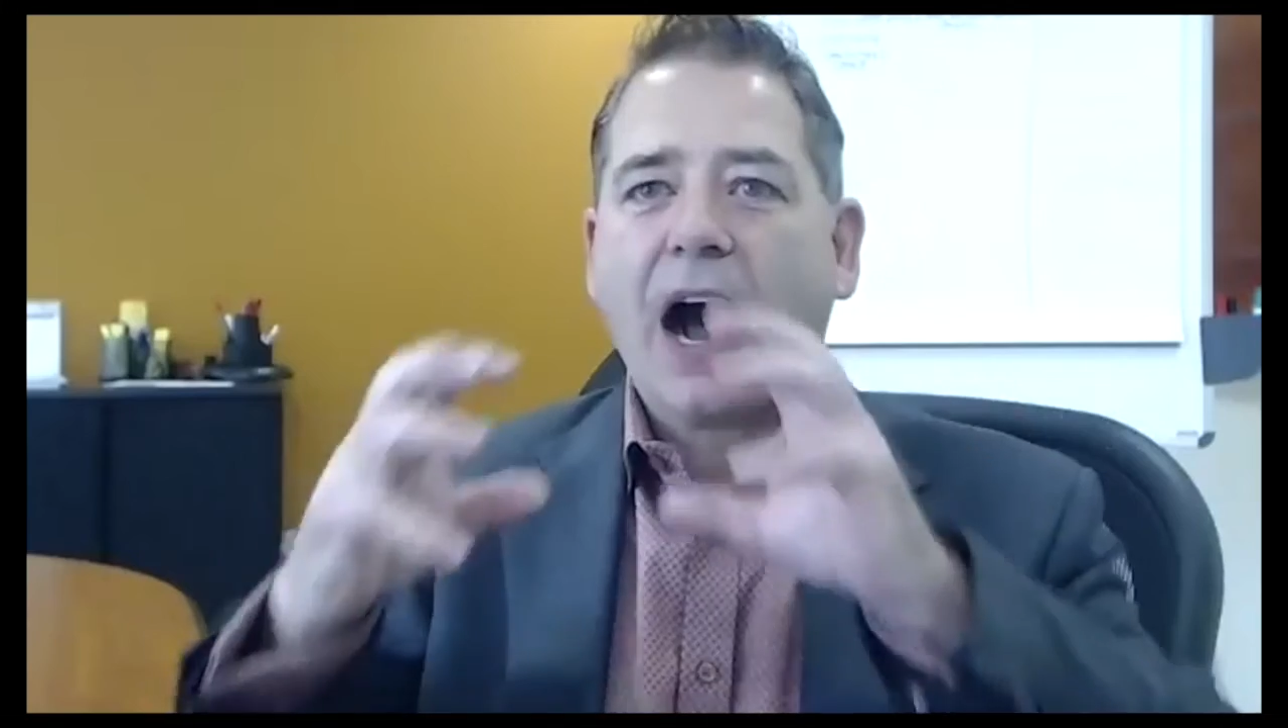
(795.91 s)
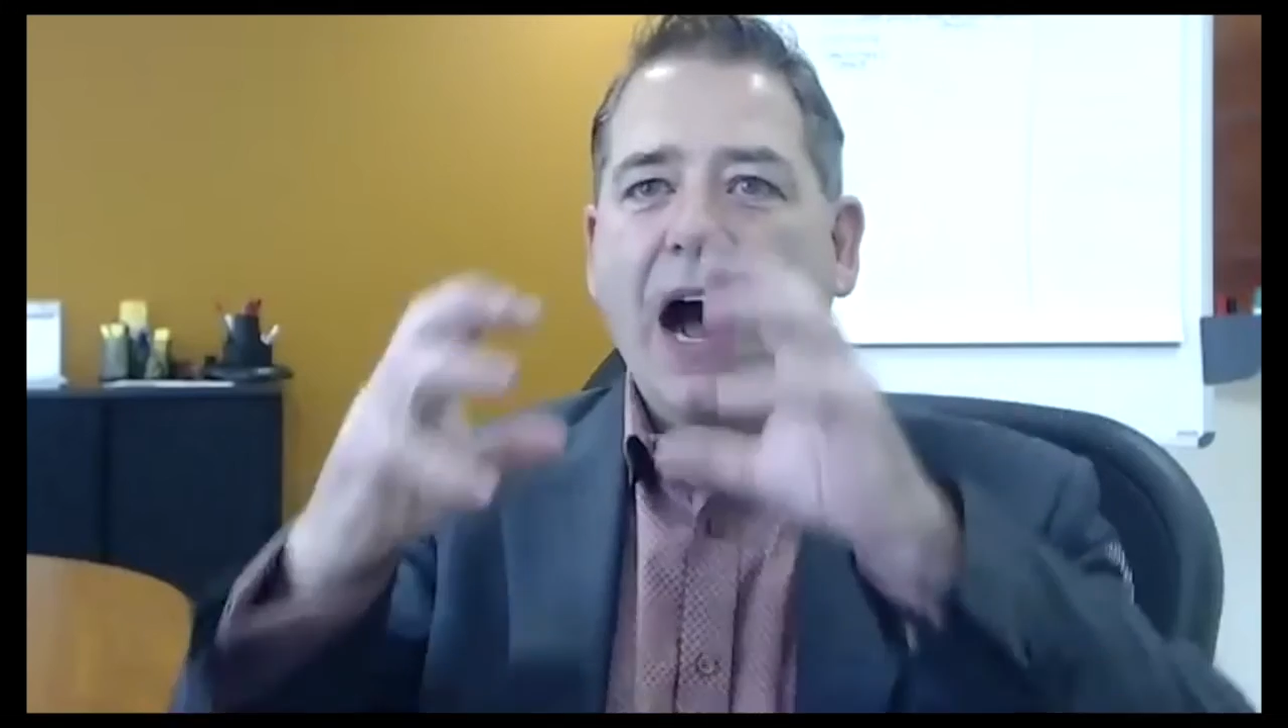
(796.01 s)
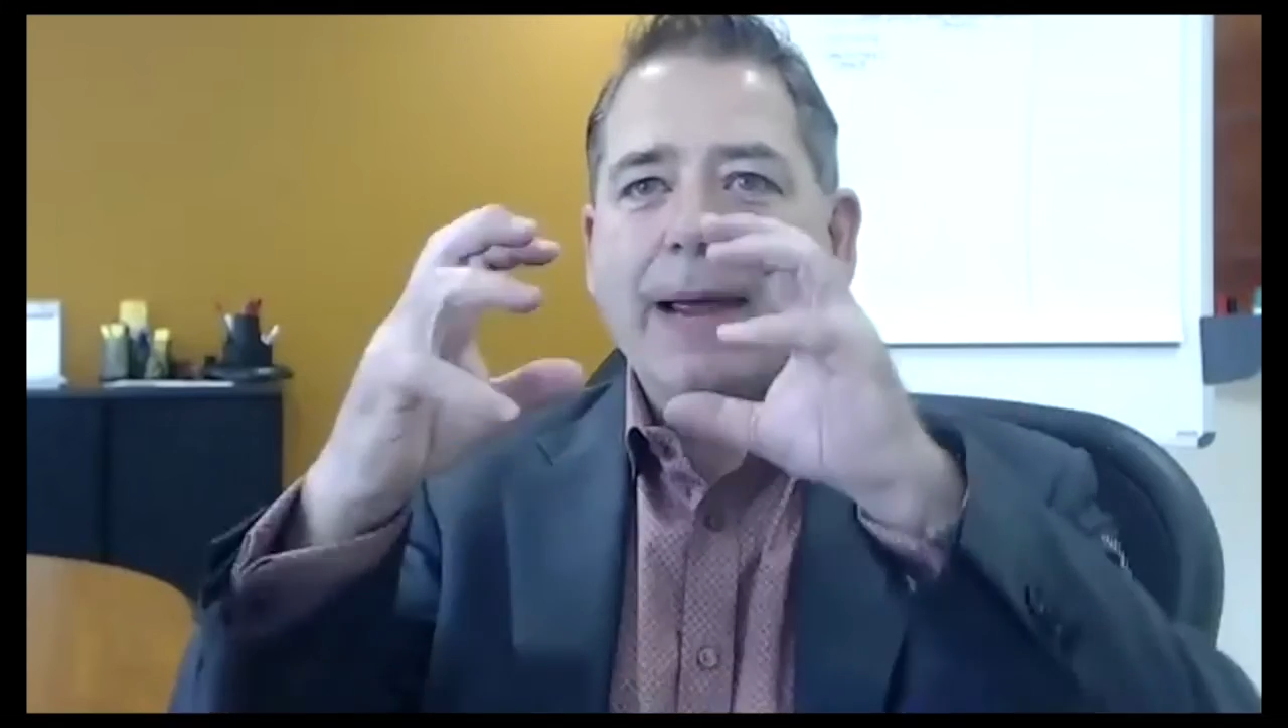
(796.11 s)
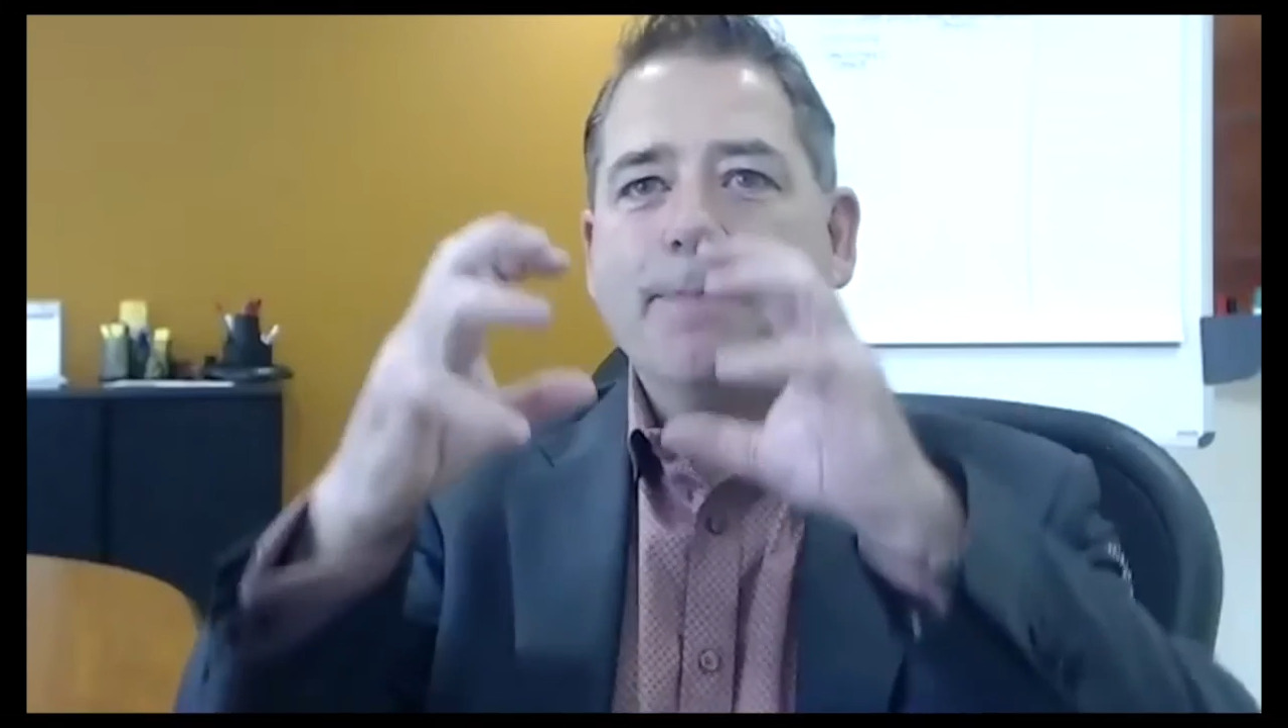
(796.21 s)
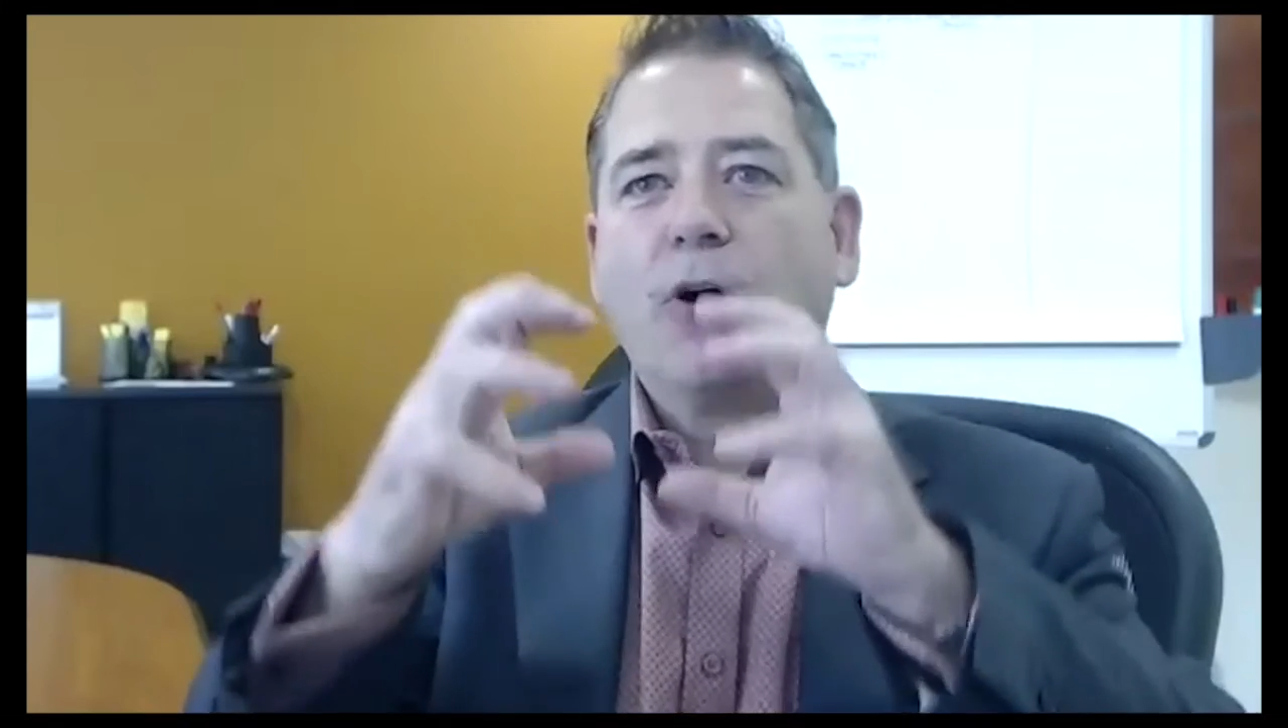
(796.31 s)

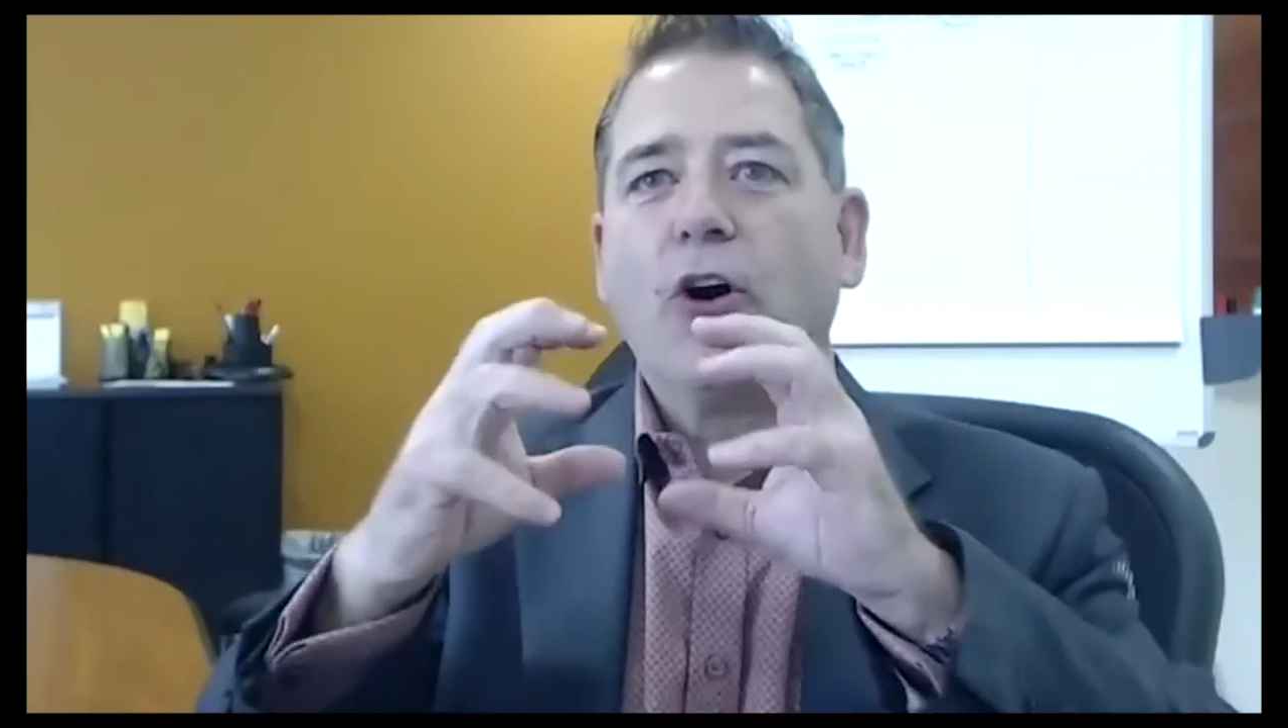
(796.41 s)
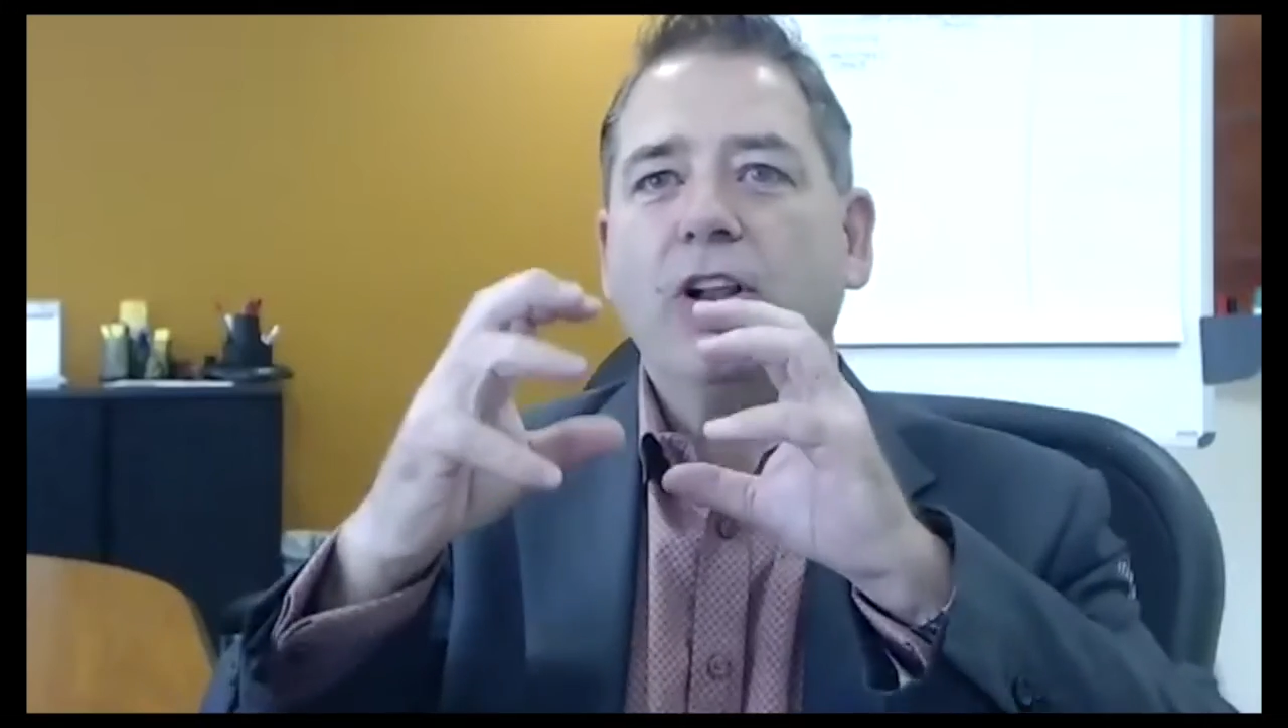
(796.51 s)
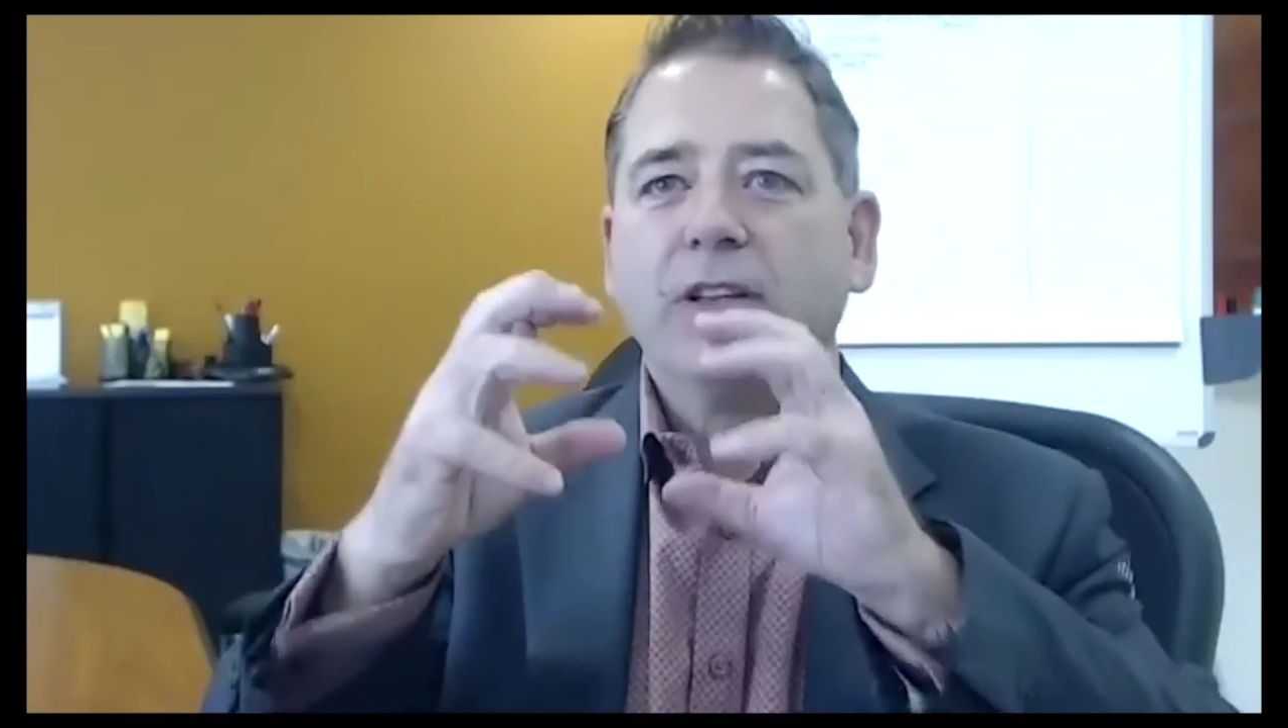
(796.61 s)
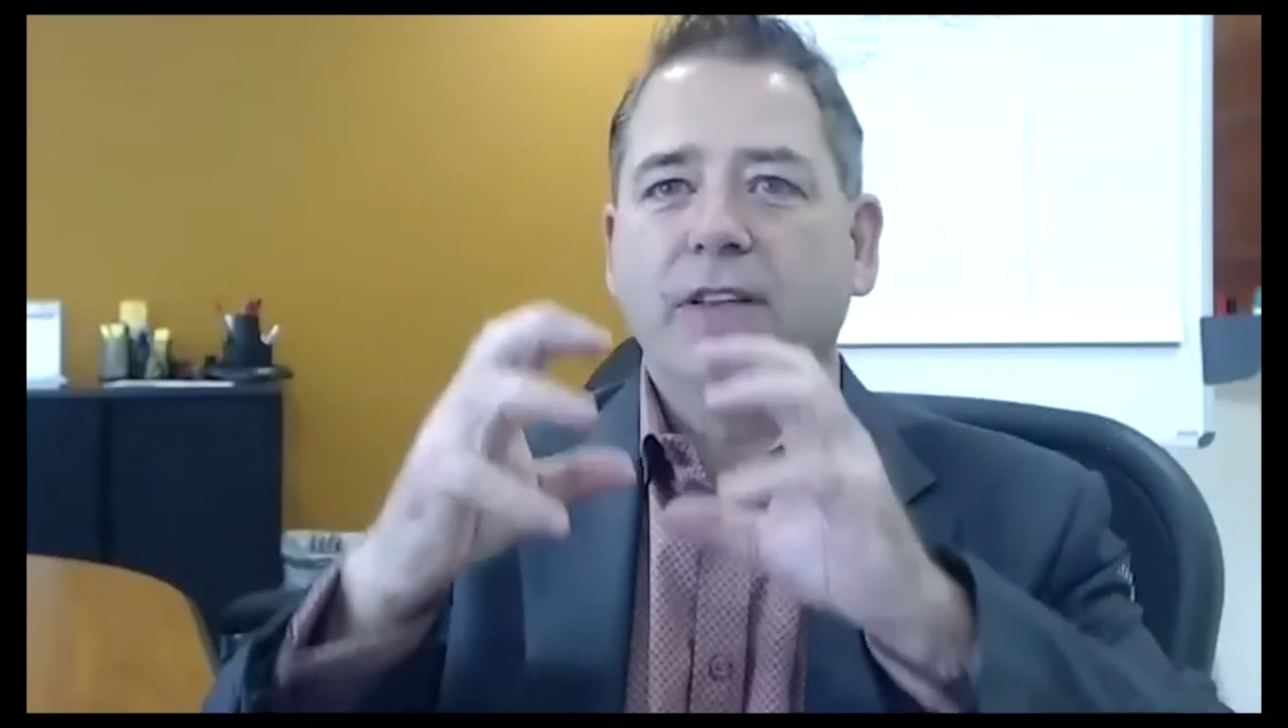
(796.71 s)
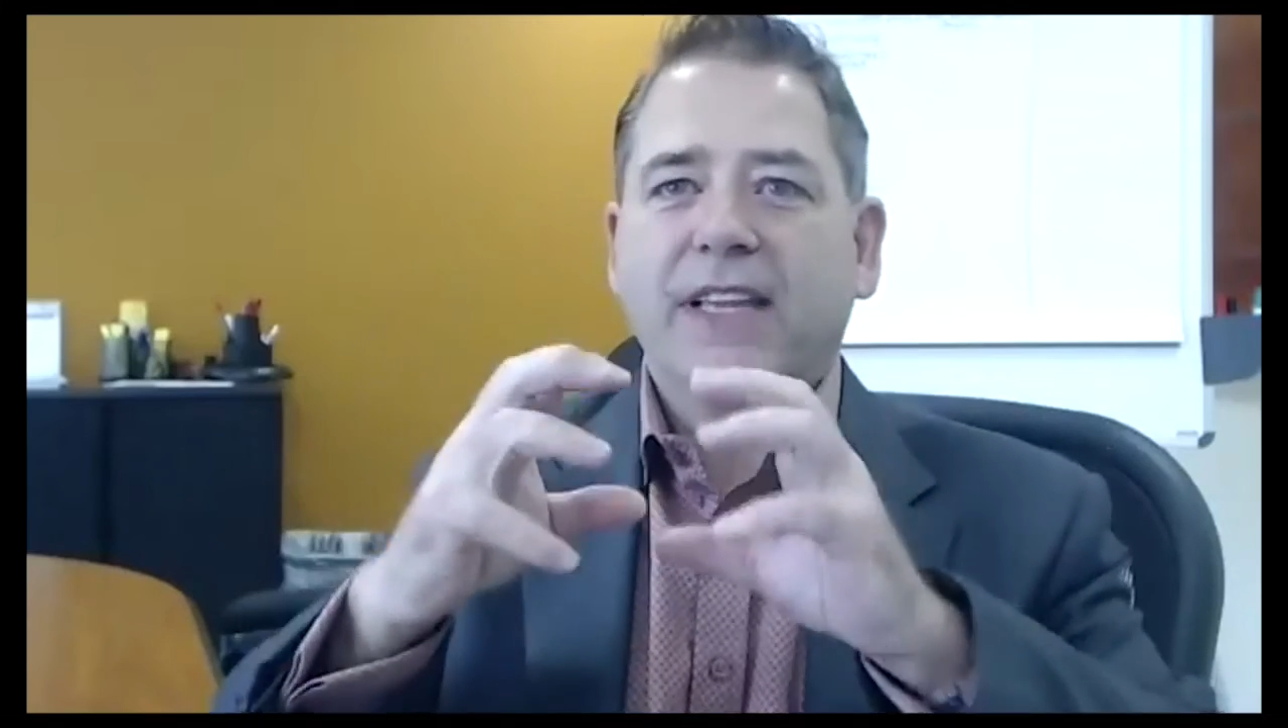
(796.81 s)
eyeball